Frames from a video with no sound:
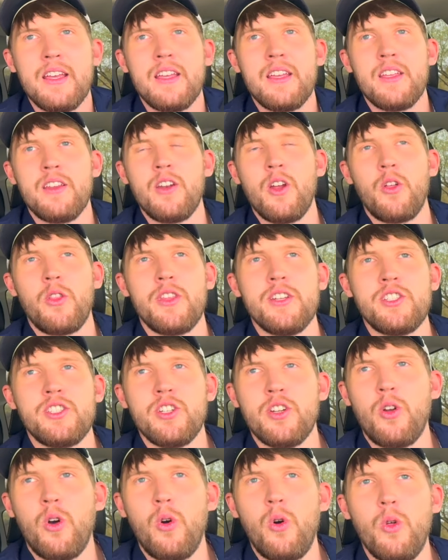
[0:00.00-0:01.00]
This
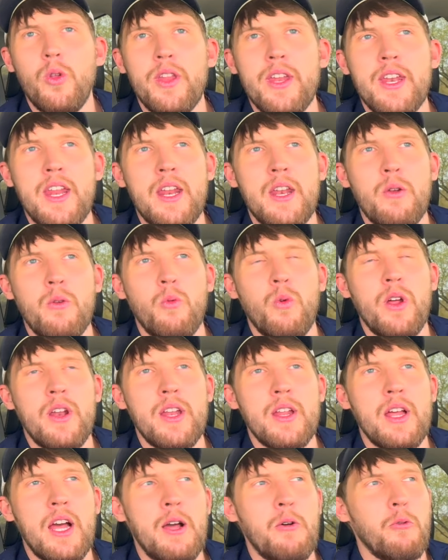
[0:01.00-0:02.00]
should hold. And
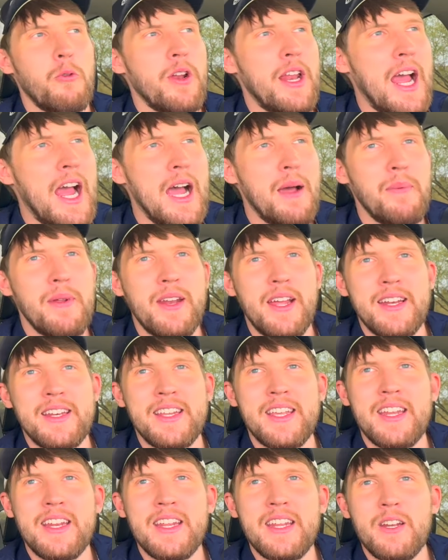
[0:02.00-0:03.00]
what would happen, I'd
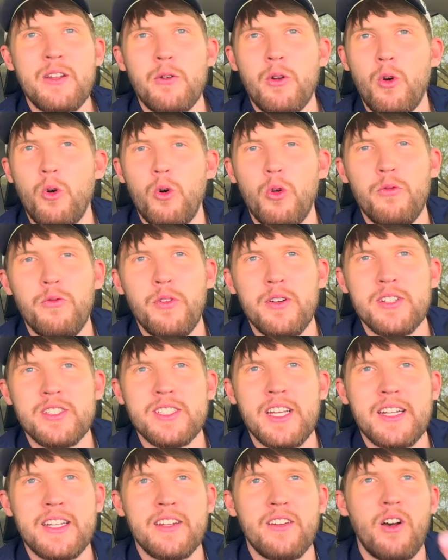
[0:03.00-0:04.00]
get in, it would hold for a
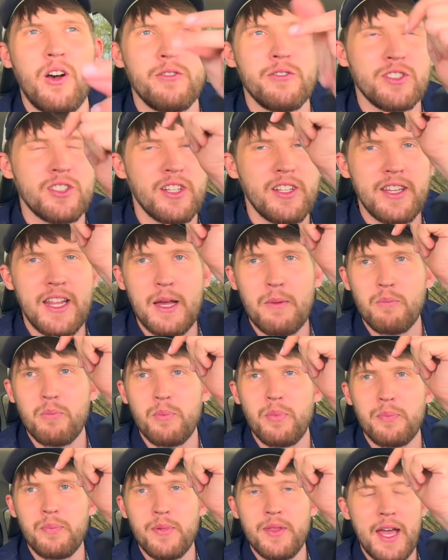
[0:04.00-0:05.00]
second, all of a sudden
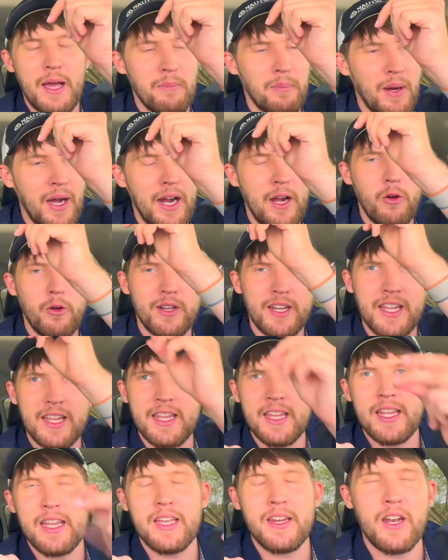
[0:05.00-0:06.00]
that buyer would get
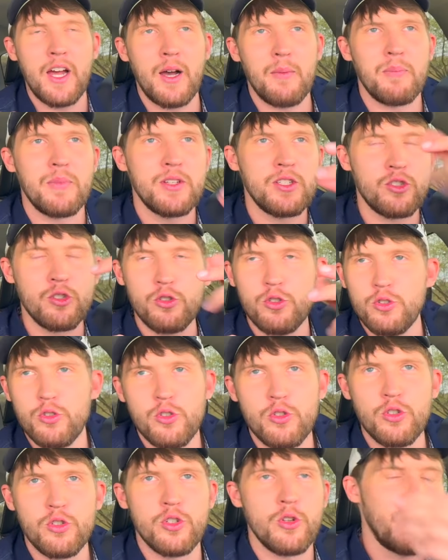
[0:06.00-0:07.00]
eaten up,
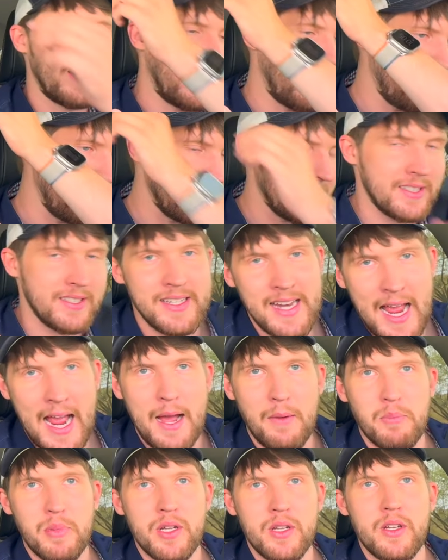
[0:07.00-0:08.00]
and it would
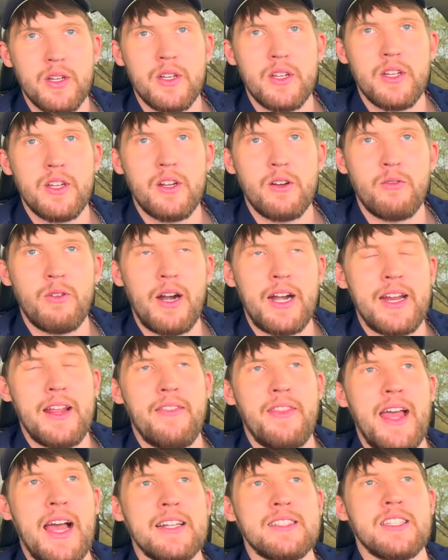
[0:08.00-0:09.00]
snap. Right, and
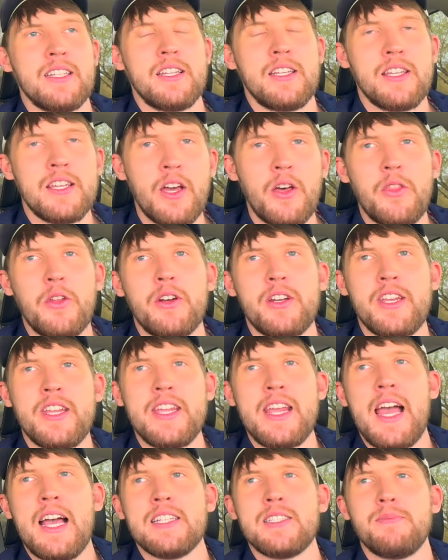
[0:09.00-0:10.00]
that's another
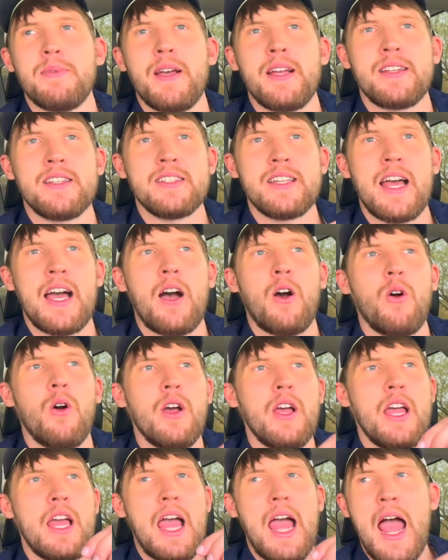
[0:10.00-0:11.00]
key aspect, is how
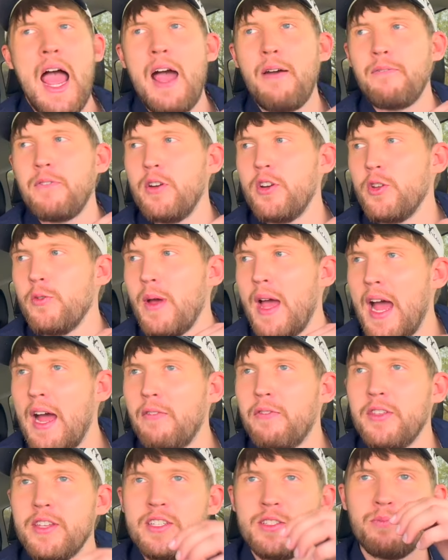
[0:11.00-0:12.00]
after you
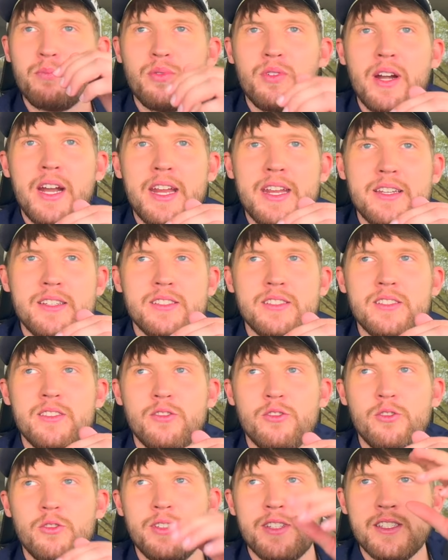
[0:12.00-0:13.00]
have these breaks
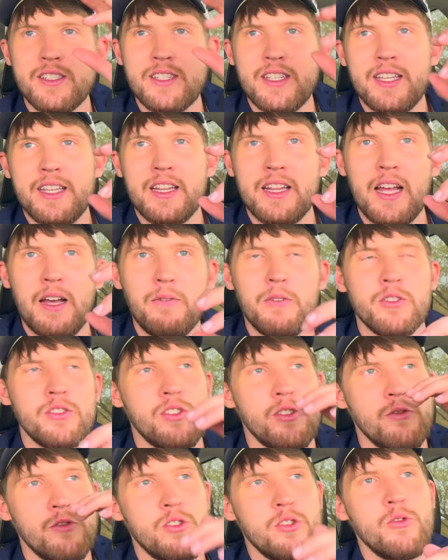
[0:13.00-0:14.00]
through these key levels,
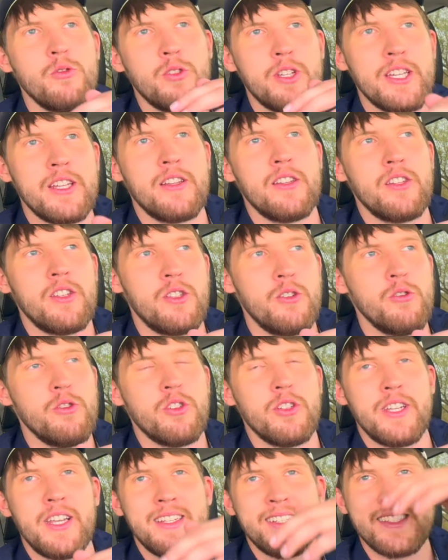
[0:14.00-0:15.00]
you do get
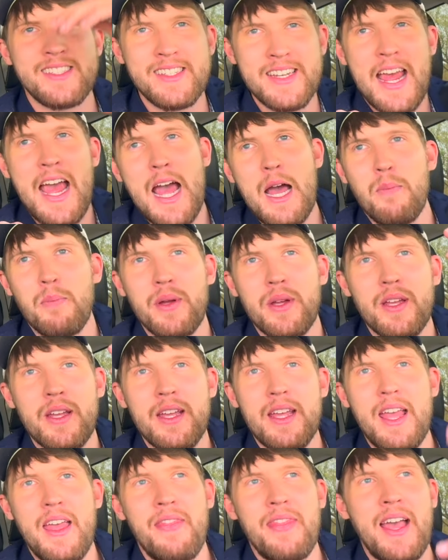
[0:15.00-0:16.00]
usually a snap,
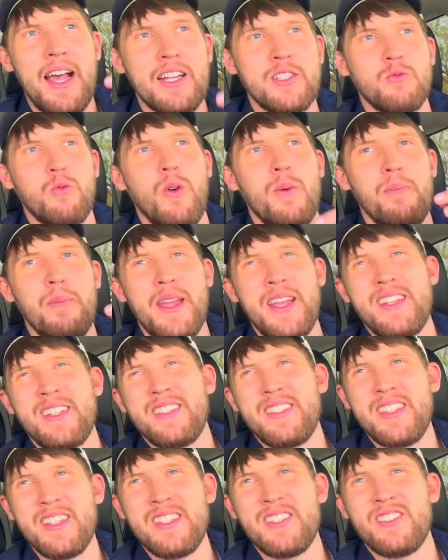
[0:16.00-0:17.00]
and that's what makes
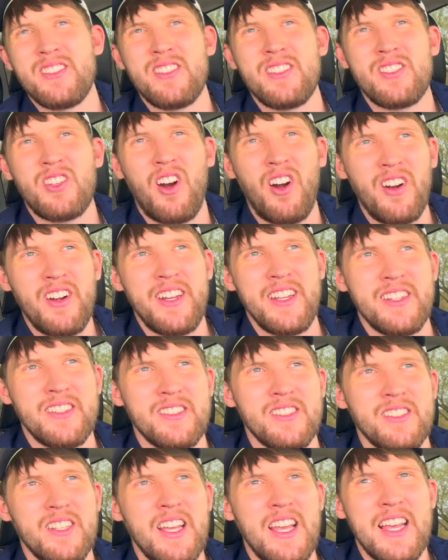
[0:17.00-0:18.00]
these
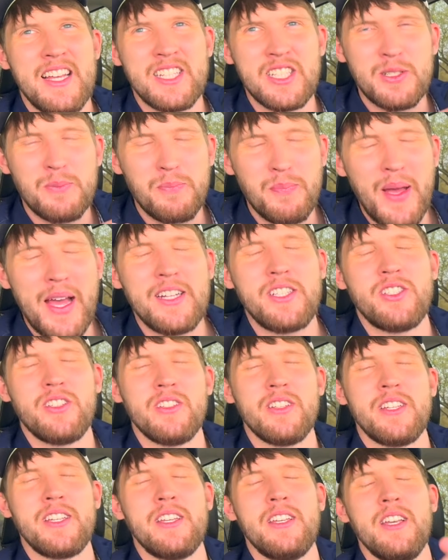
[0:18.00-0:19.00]
targets,
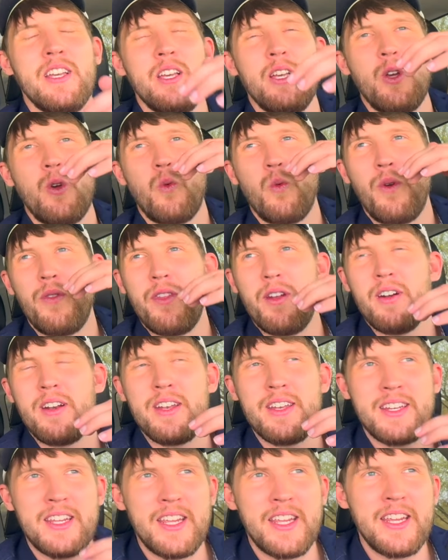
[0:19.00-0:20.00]
especially when they're
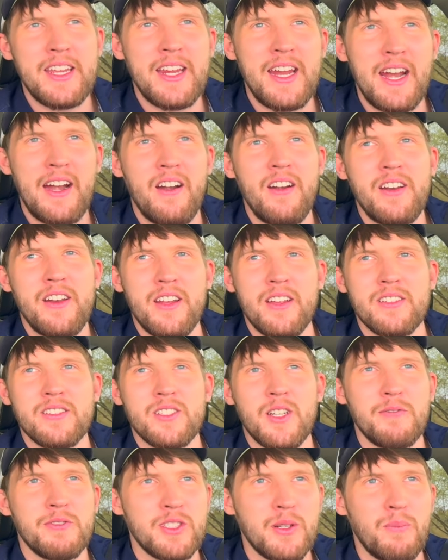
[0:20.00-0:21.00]
in key areas
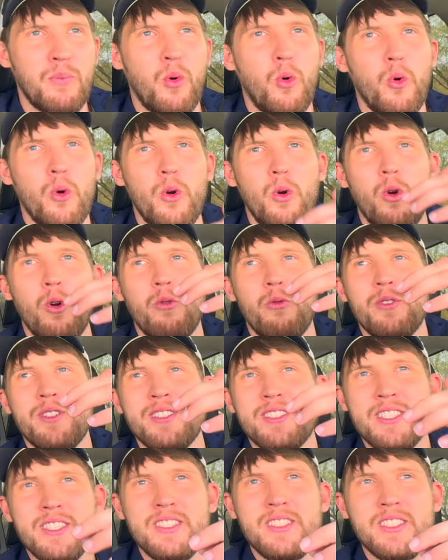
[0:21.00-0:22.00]
of support or
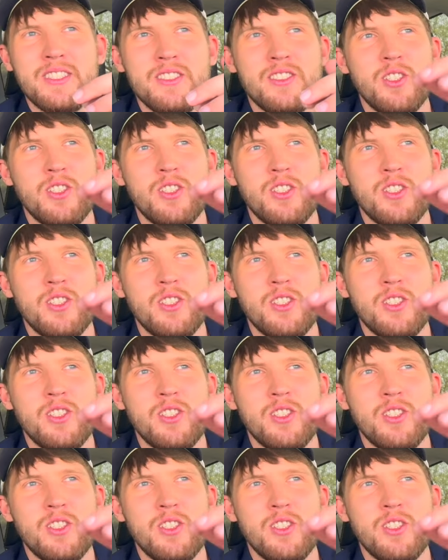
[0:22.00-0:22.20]
resistance.